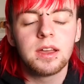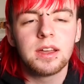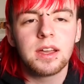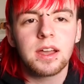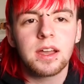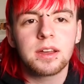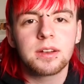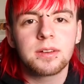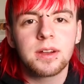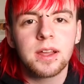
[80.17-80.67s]

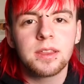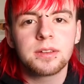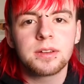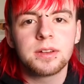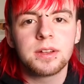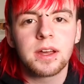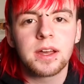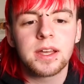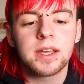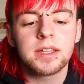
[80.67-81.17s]
I'd rather
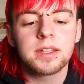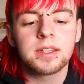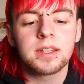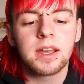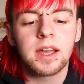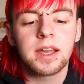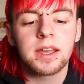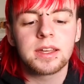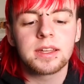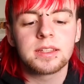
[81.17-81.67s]
not.
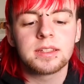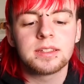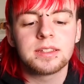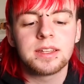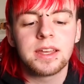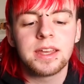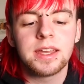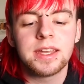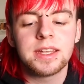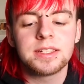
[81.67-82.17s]
I
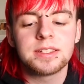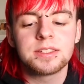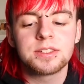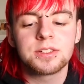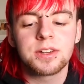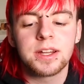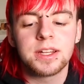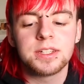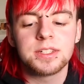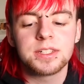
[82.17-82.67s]
hate
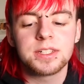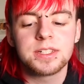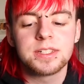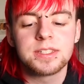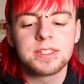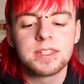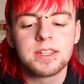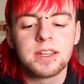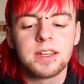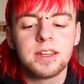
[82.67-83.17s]
strangers.